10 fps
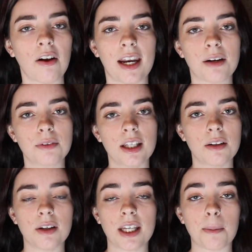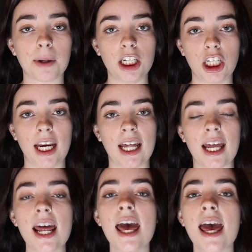and I really appreciate
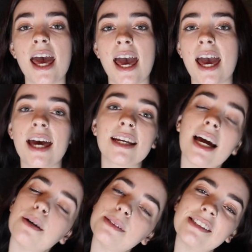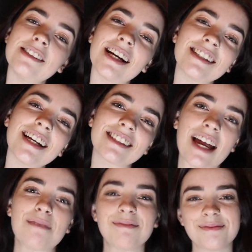it. And I will see you guys next
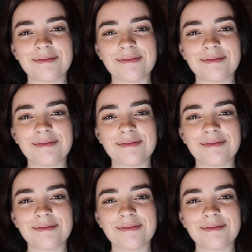time.